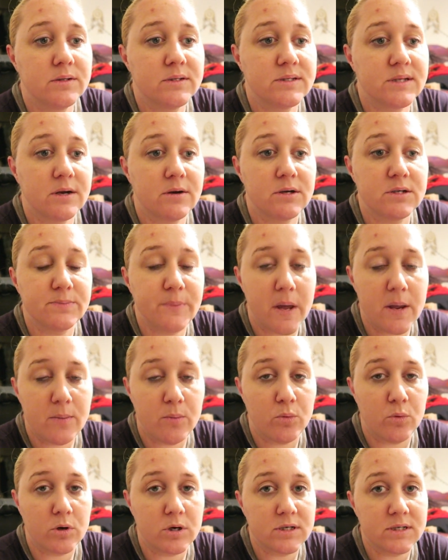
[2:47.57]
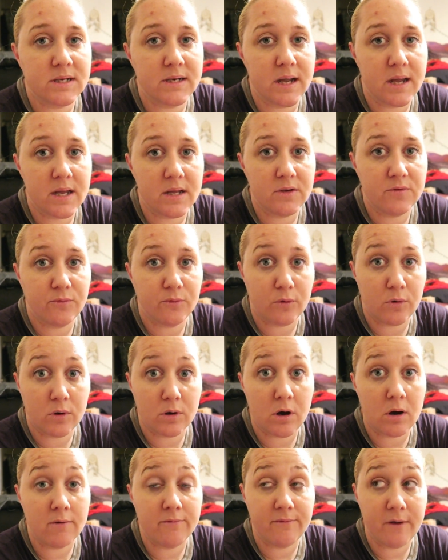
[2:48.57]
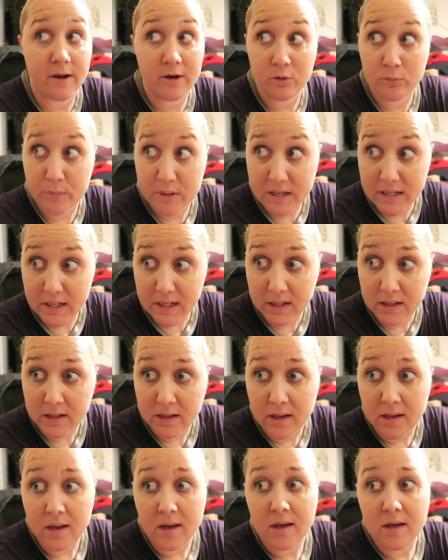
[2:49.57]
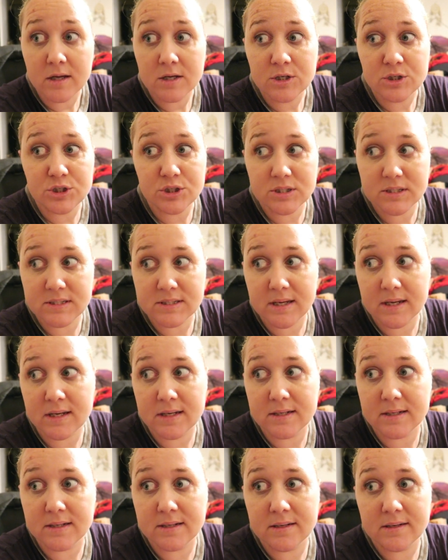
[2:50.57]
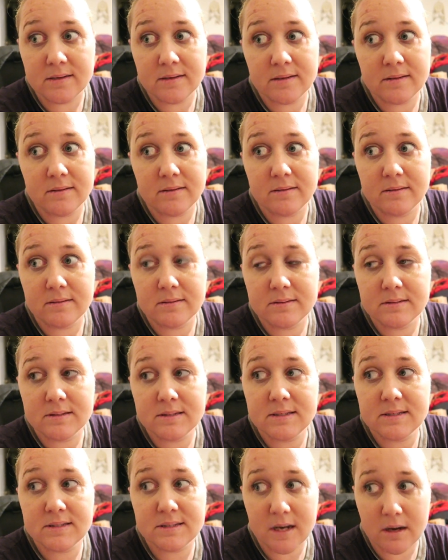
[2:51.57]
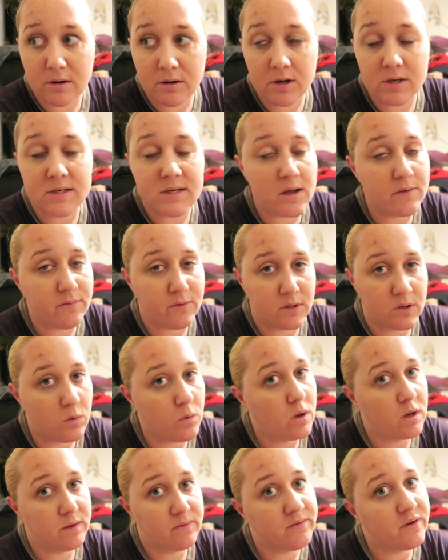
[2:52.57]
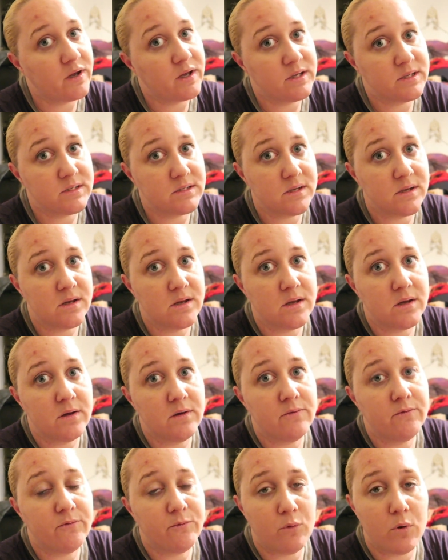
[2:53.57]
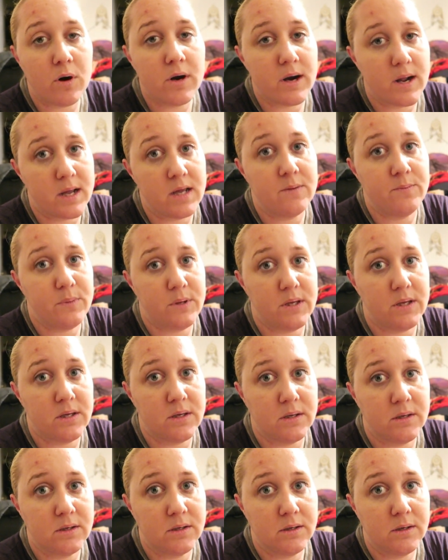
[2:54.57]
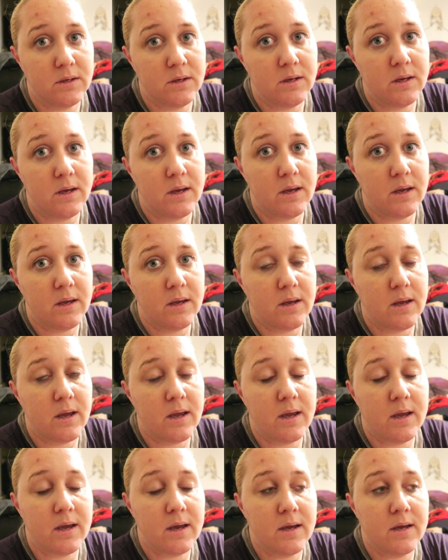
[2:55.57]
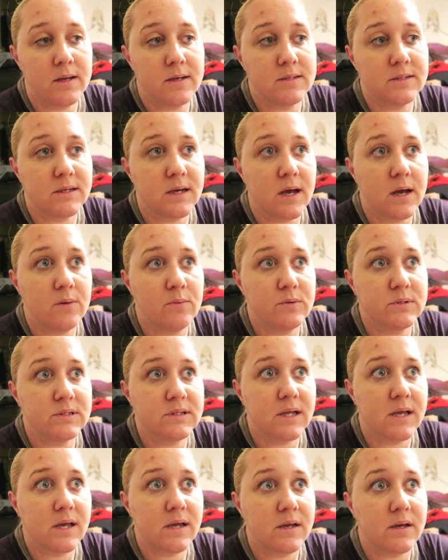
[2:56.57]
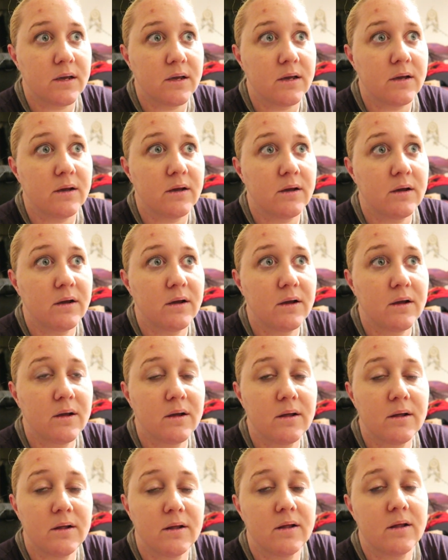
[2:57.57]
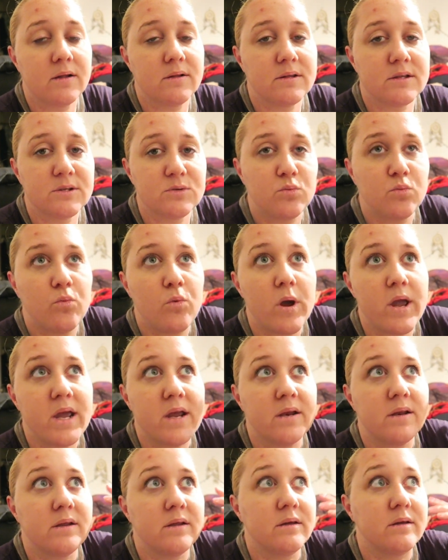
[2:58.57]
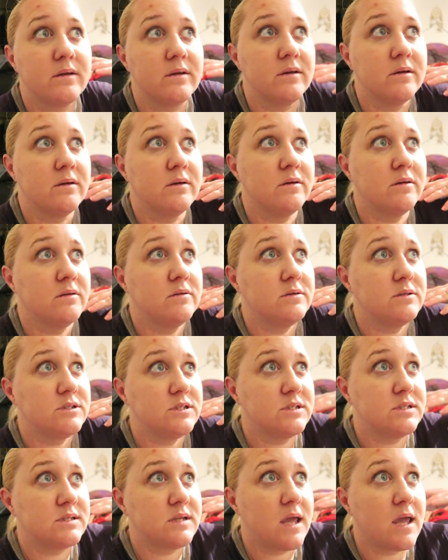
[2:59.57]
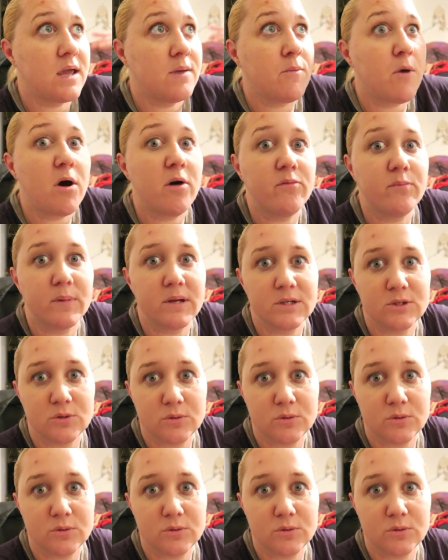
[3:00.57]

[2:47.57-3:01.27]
Sarah's paperwork today for our final meeting. She said, Sarah definitely qualifies for an IEP. And I was like, this weight just came off my